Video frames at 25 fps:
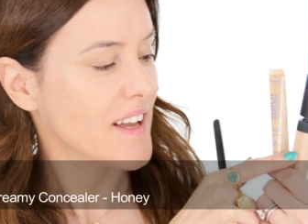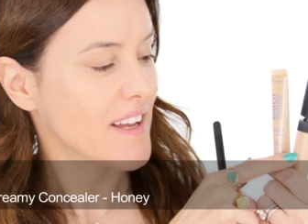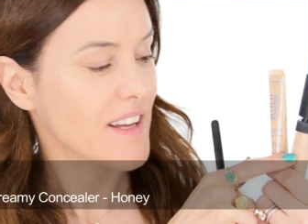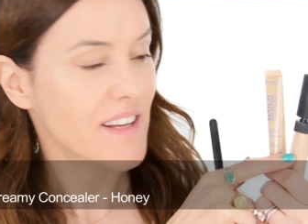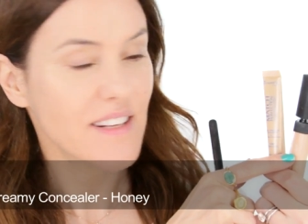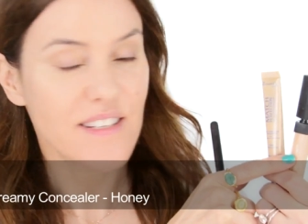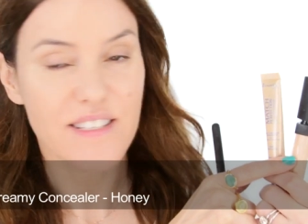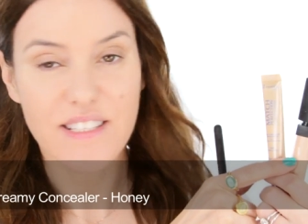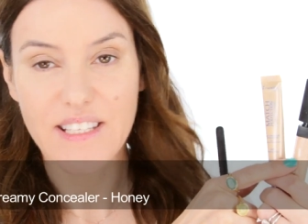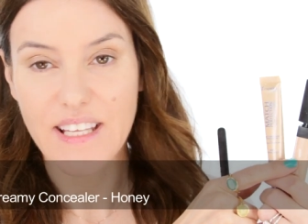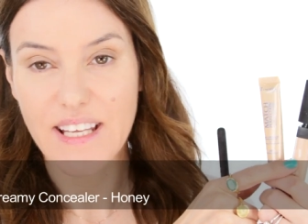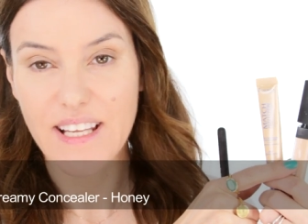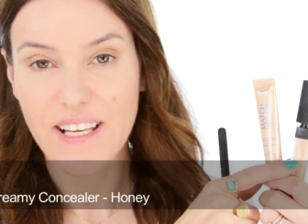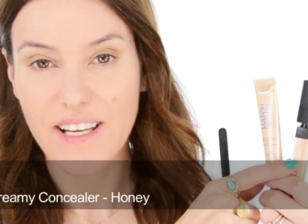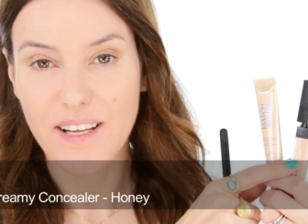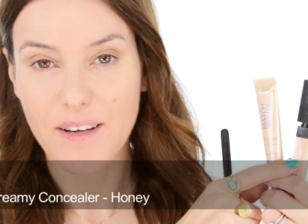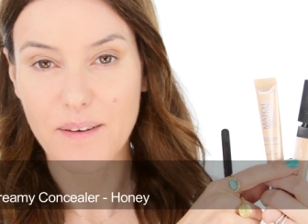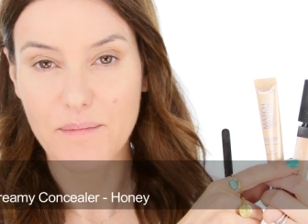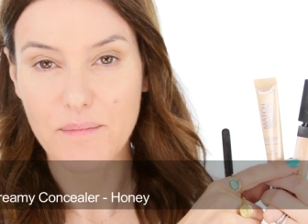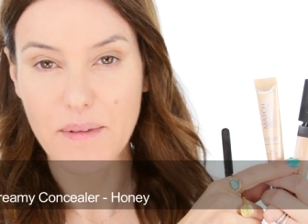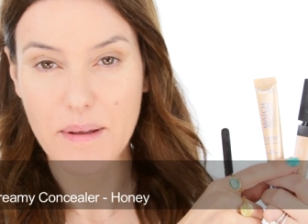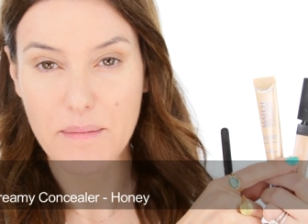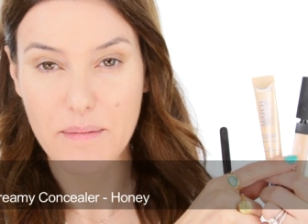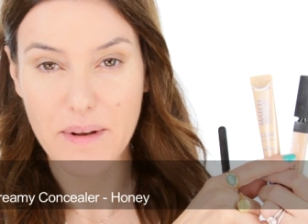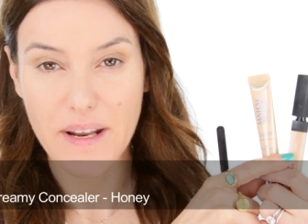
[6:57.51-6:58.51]
concealer,
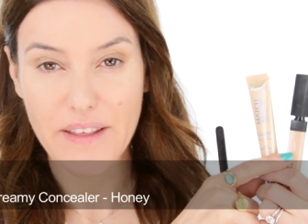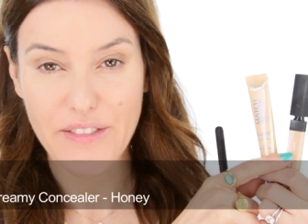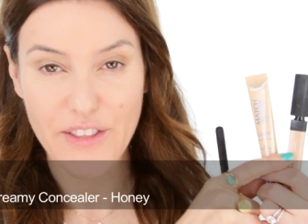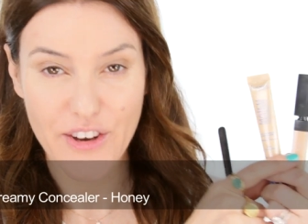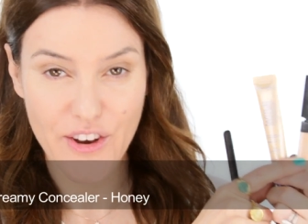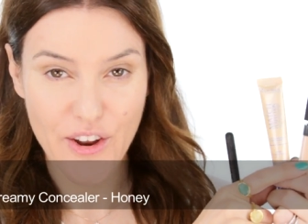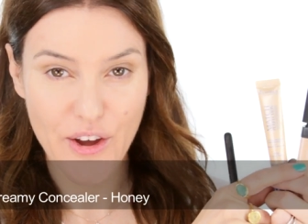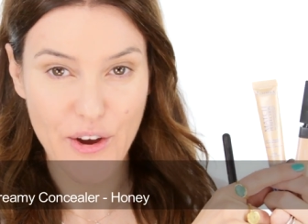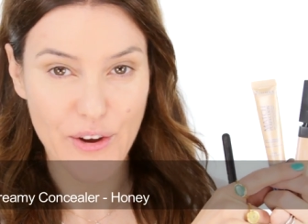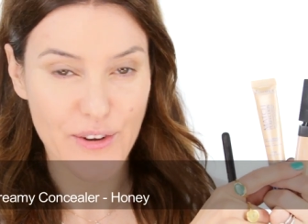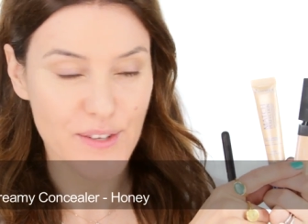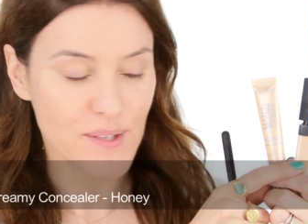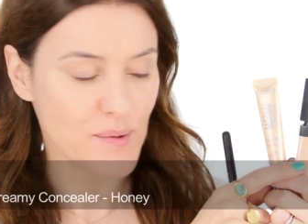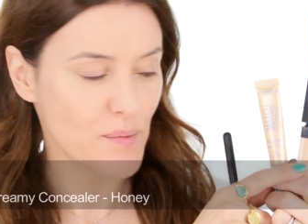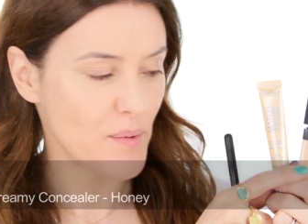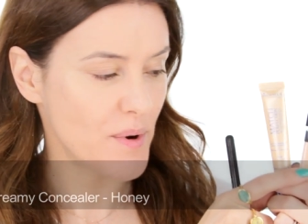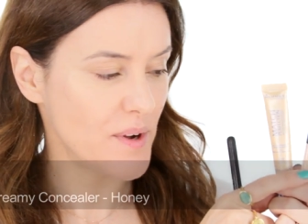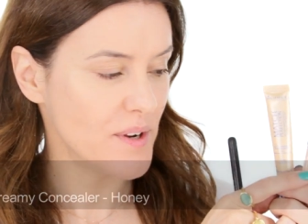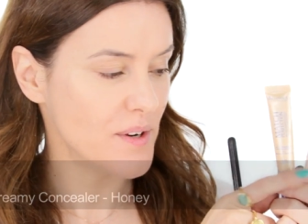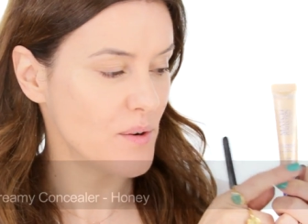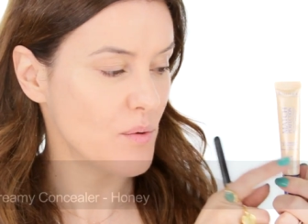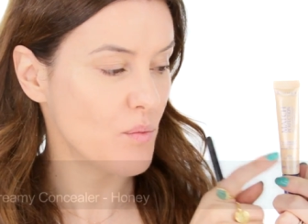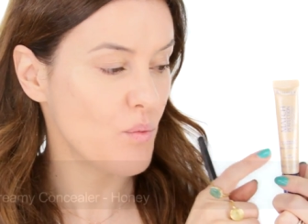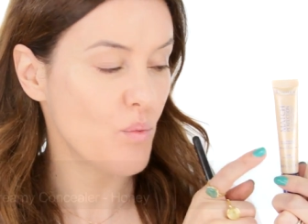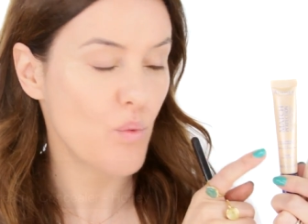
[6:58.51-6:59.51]
maybe like the NARS
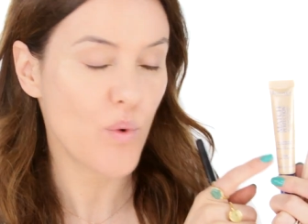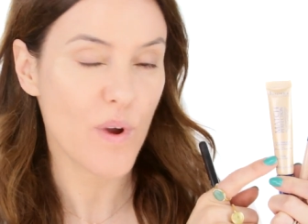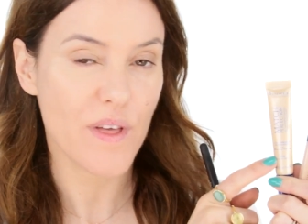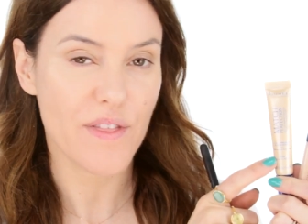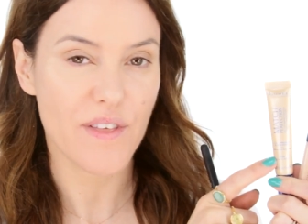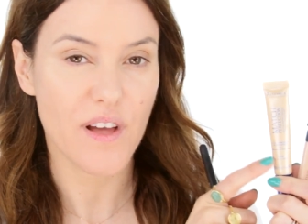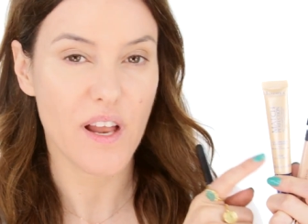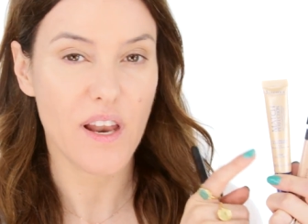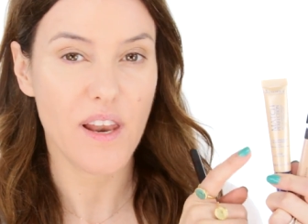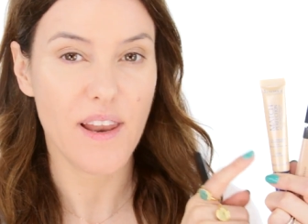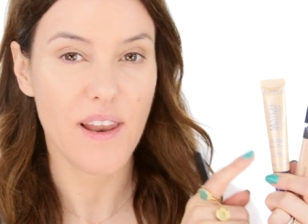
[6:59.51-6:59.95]
one, with a